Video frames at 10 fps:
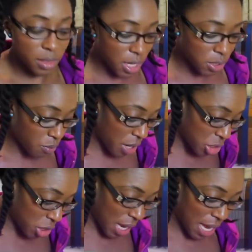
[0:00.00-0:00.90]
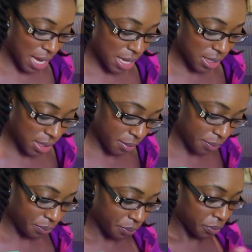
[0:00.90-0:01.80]
this range has
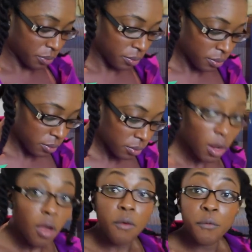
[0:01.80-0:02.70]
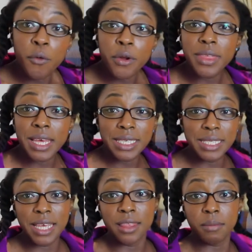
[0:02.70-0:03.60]
four
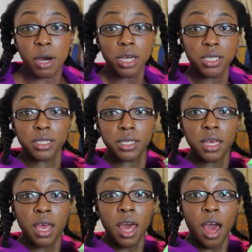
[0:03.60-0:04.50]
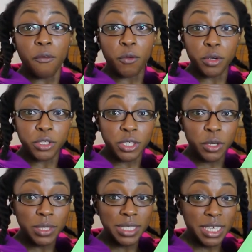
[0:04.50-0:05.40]
things in the box. Of course you
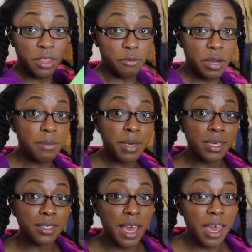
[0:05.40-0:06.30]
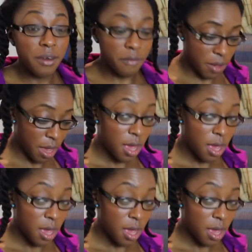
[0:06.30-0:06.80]
can only see three because I have